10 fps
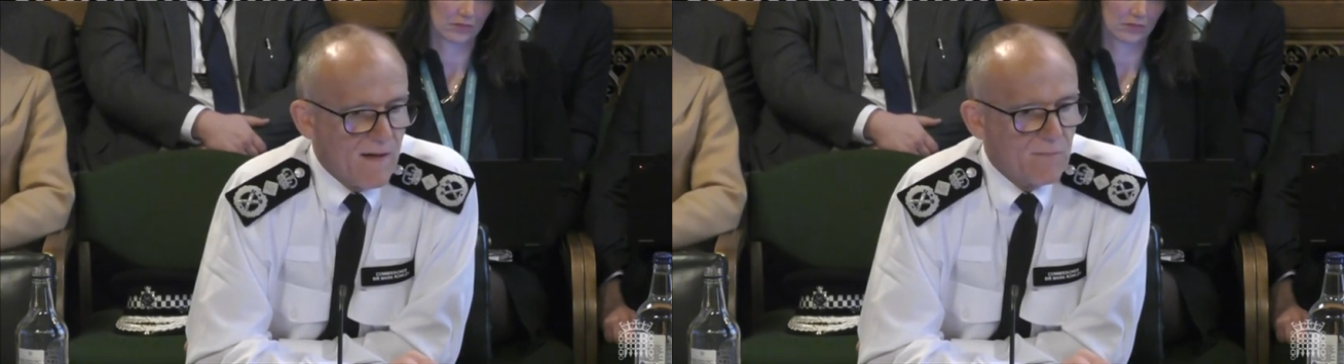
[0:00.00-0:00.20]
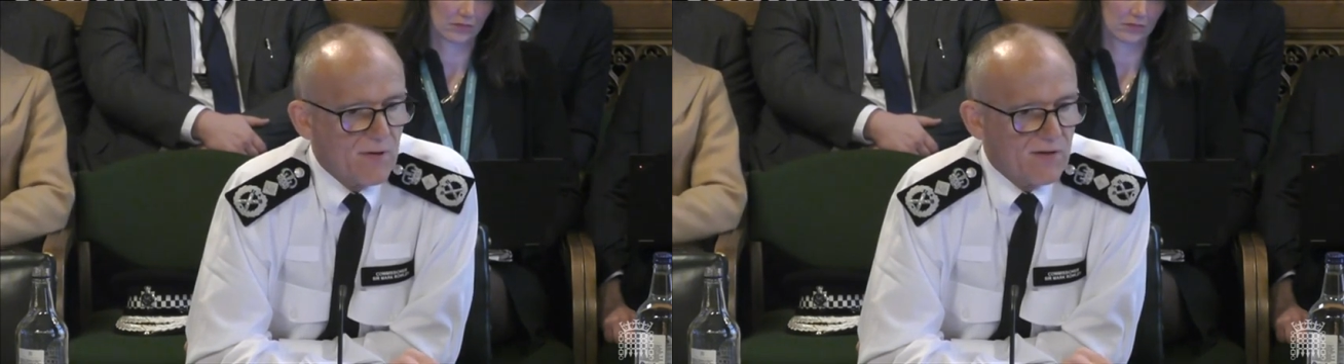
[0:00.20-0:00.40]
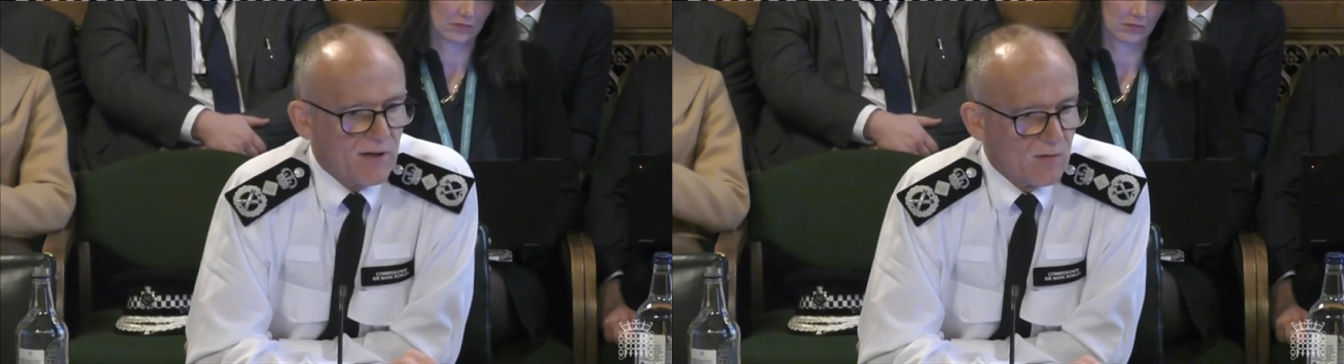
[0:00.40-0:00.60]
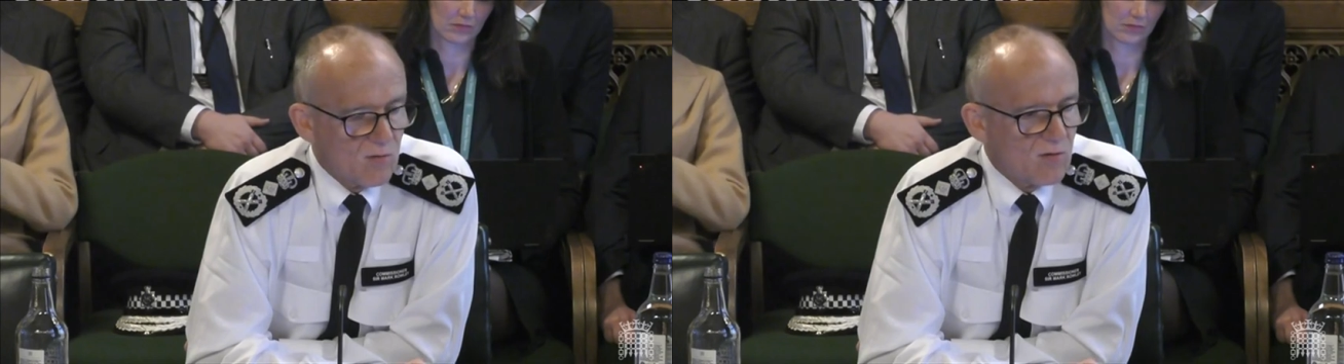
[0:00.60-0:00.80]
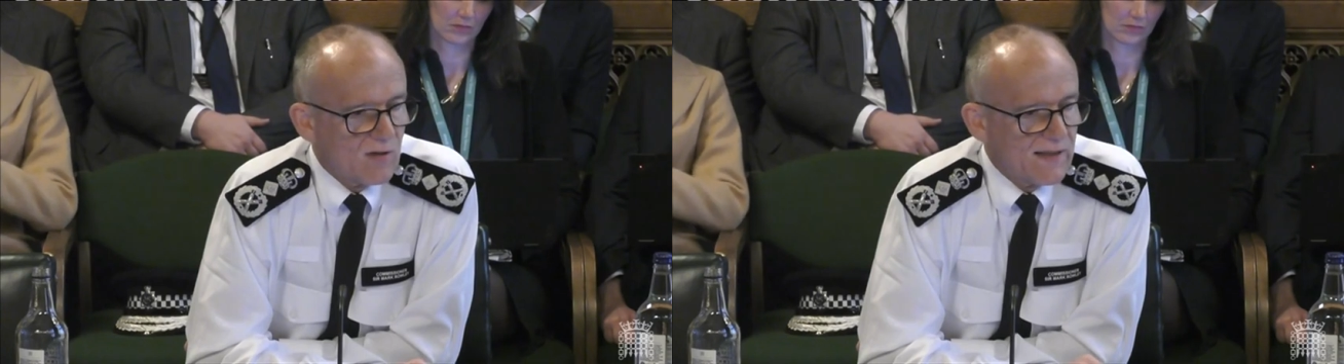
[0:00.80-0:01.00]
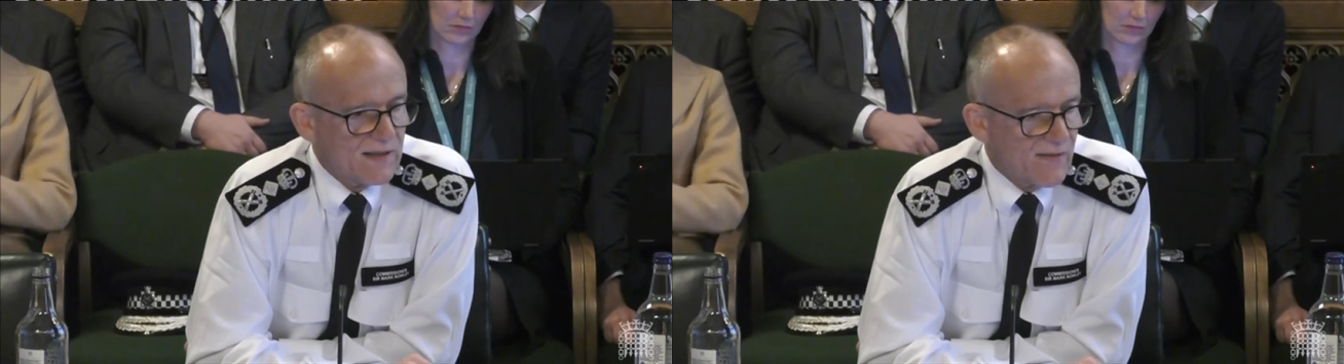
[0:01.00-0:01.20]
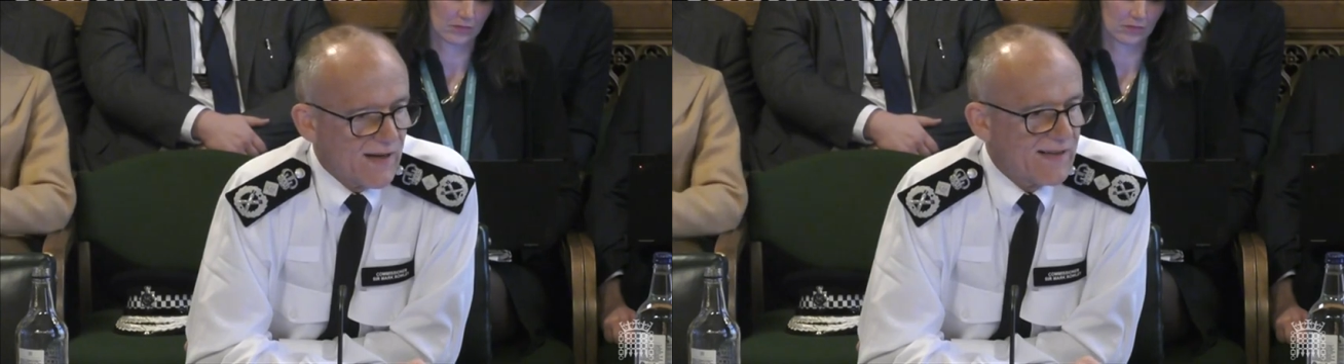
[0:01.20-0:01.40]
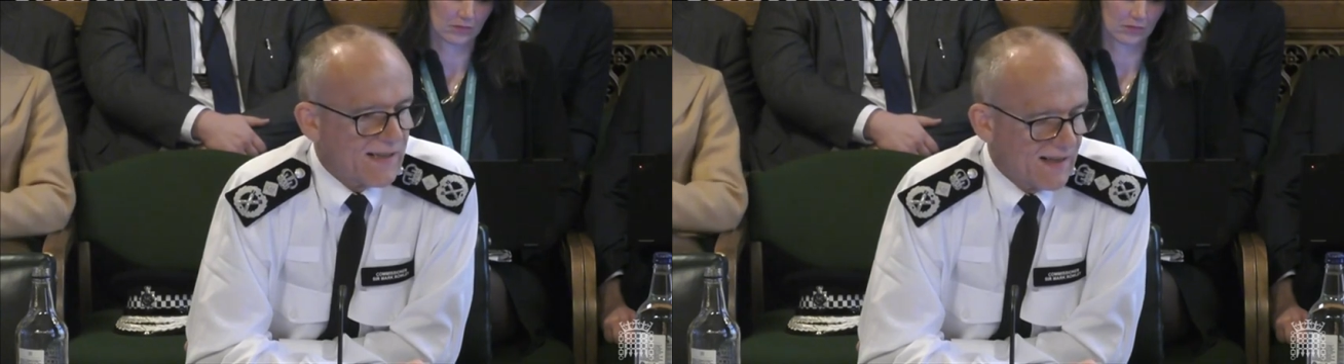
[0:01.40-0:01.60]
but the law is
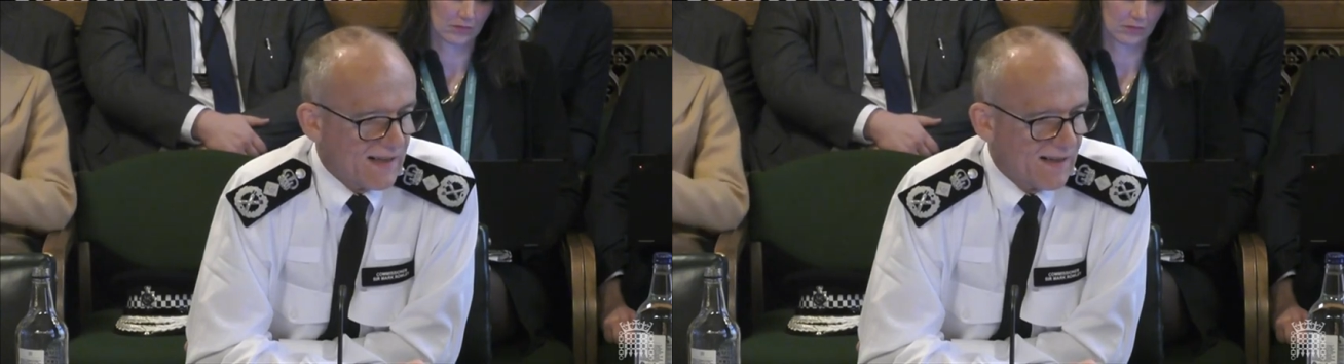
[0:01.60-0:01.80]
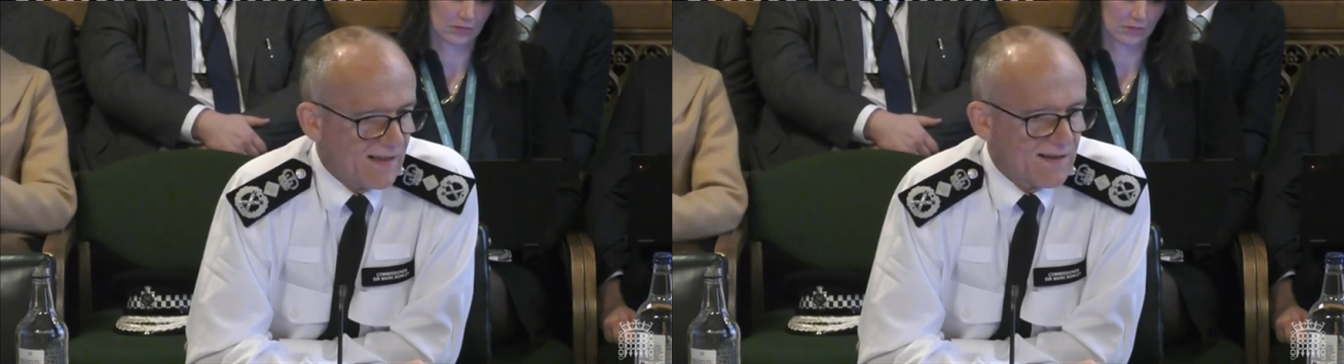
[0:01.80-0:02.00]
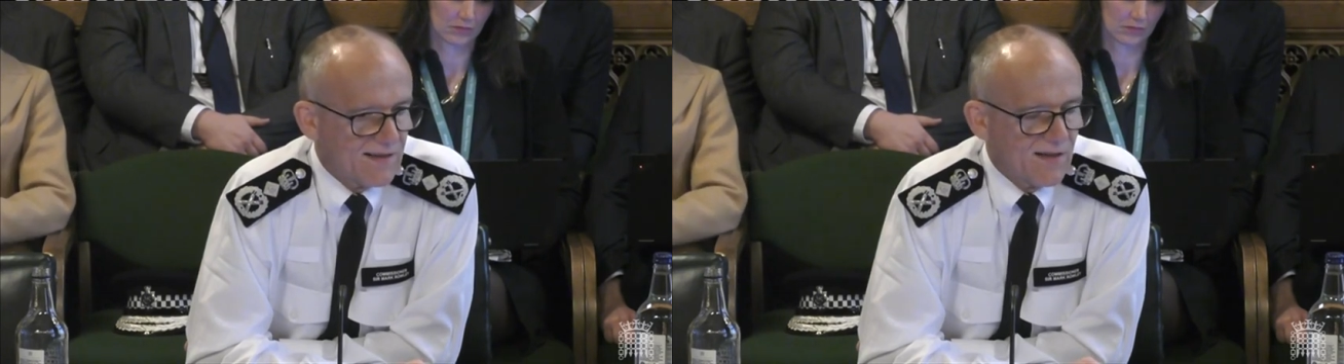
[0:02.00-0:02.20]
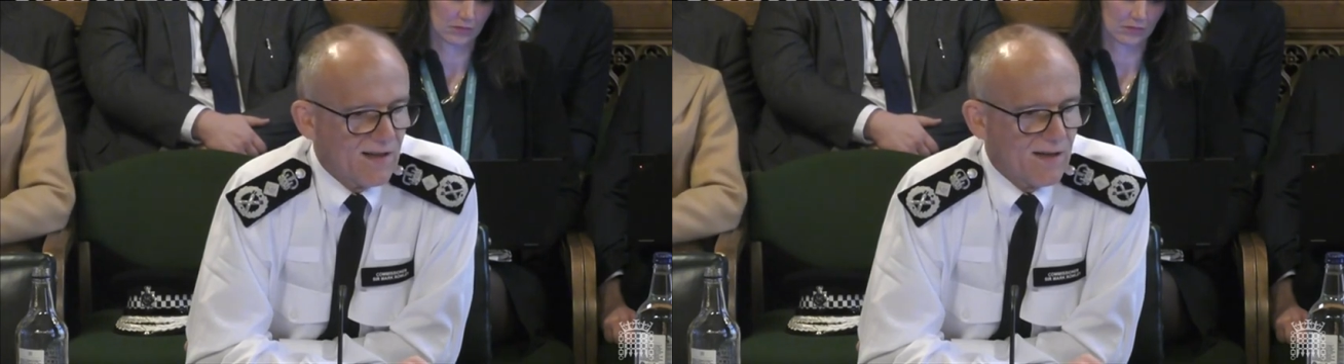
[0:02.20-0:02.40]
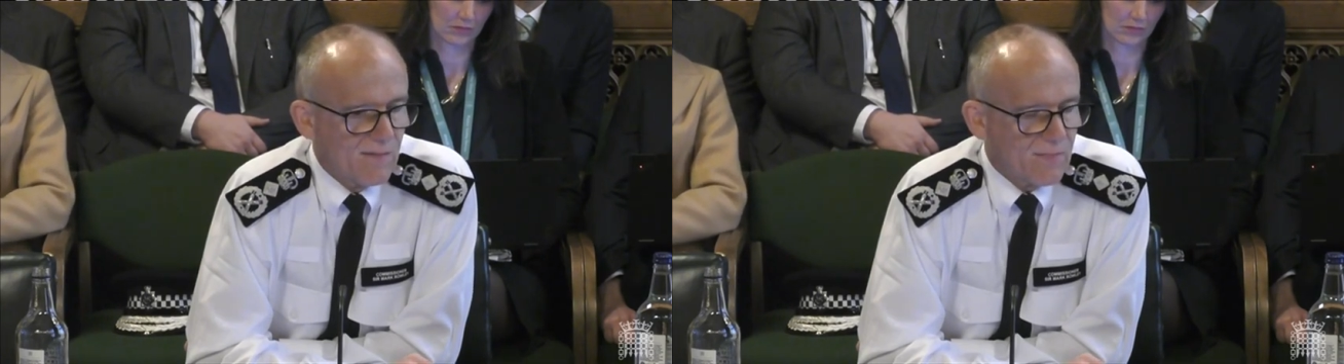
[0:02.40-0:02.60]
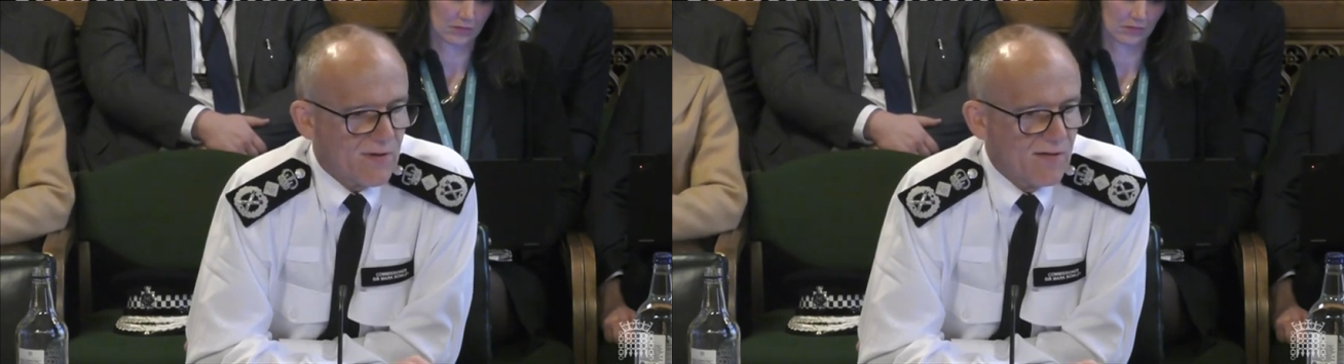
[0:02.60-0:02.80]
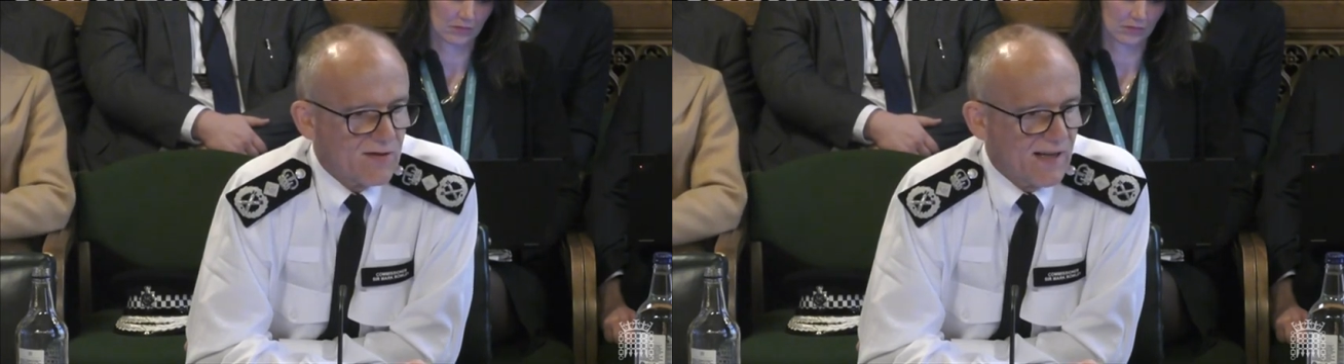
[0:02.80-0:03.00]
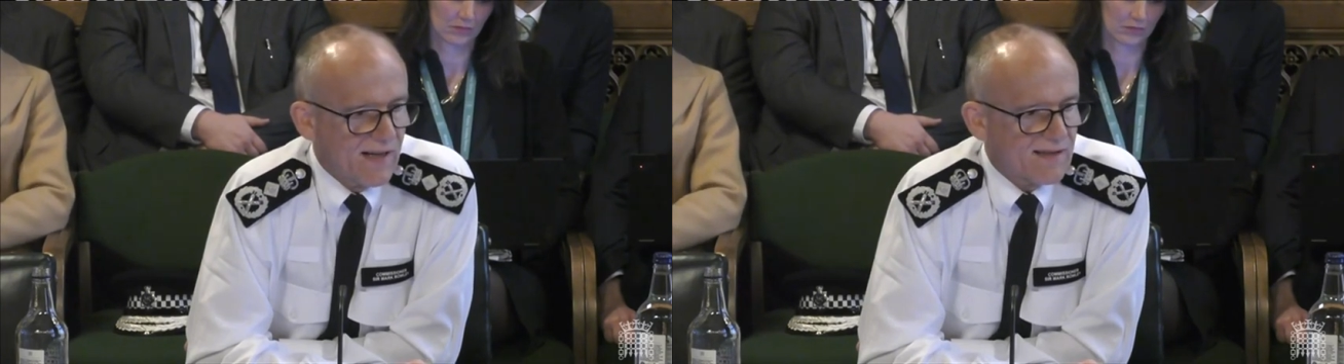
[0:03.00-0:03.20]
very clear that
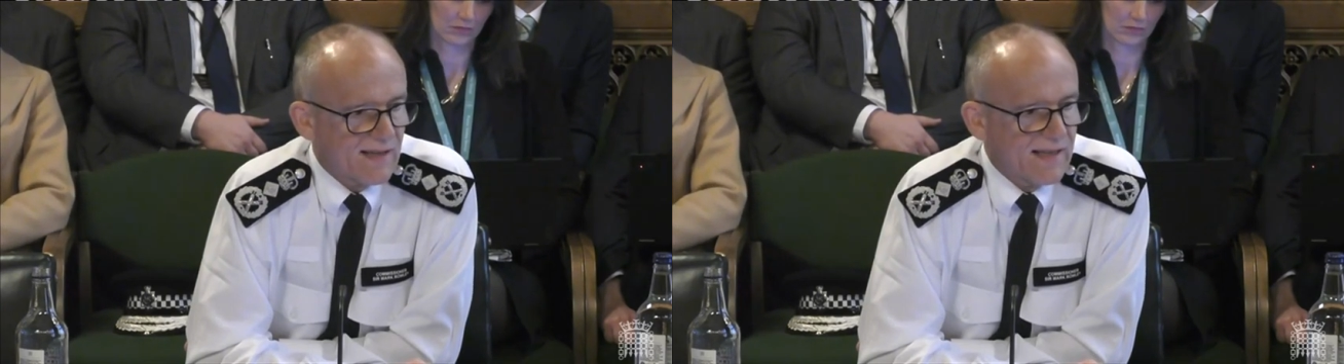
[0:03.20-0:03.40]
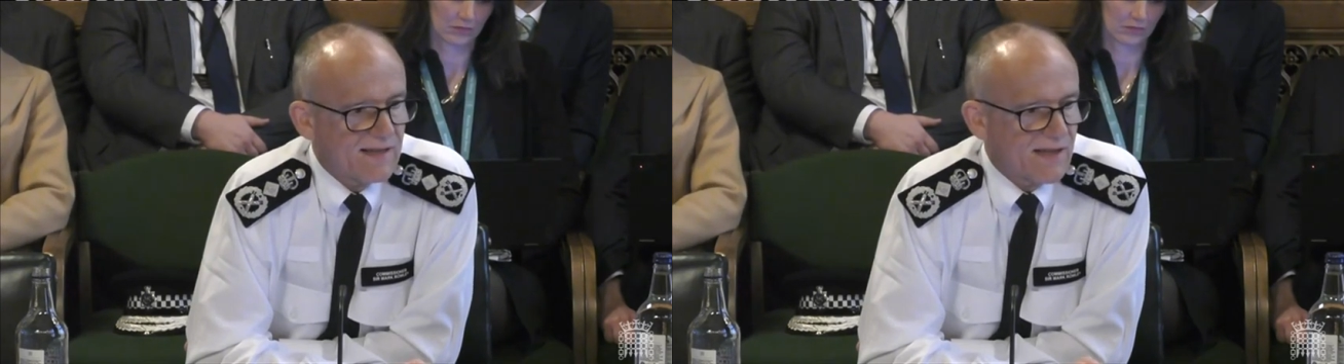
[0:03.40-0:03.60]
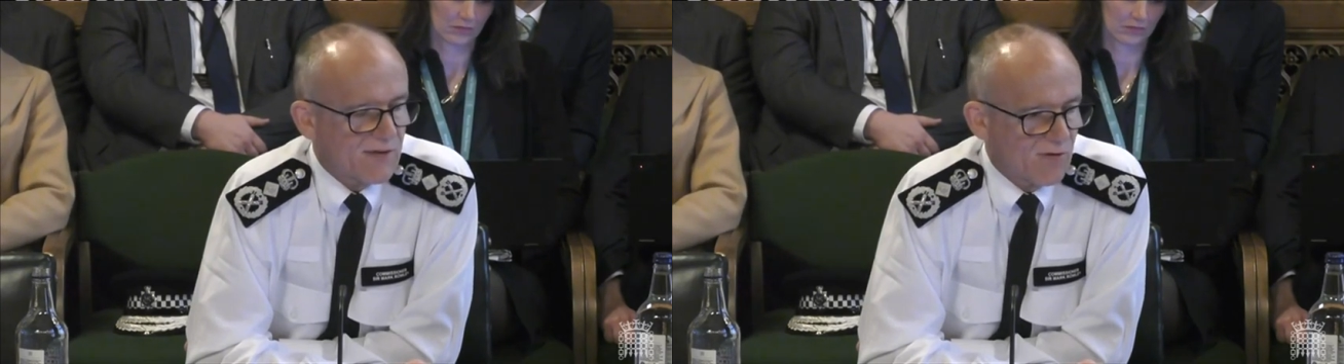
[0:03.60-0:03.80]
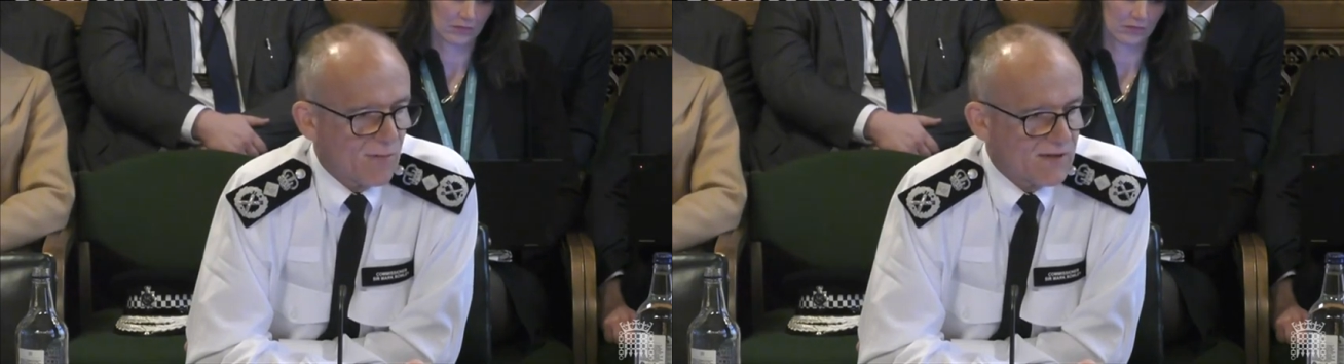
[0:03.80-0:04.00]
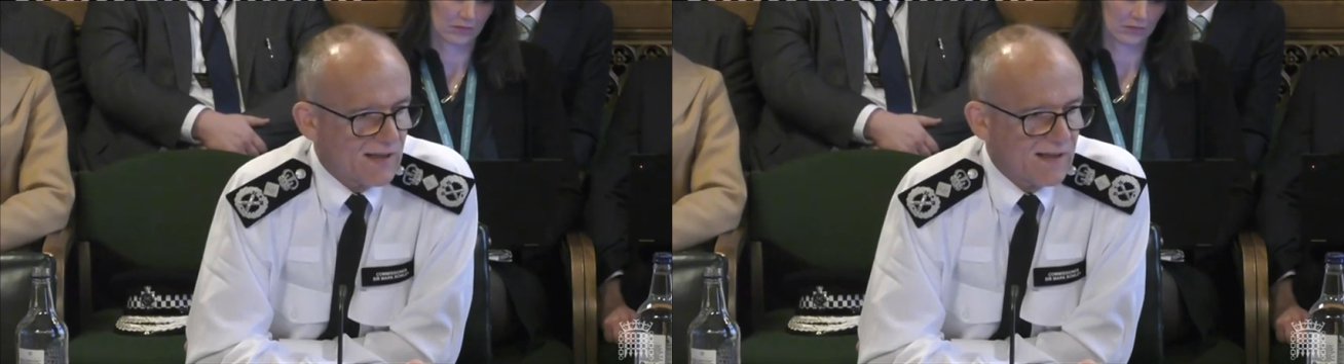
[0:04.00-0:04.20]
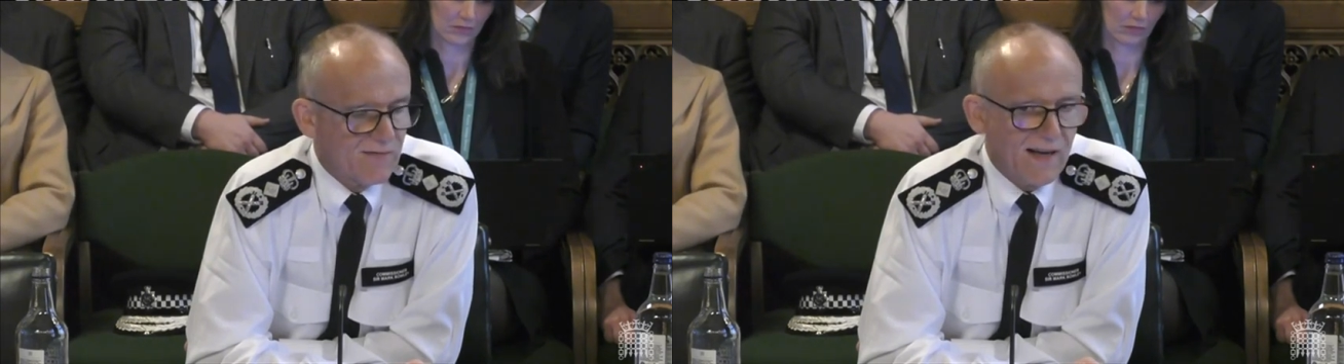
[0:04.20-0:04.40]
protest is disruptive,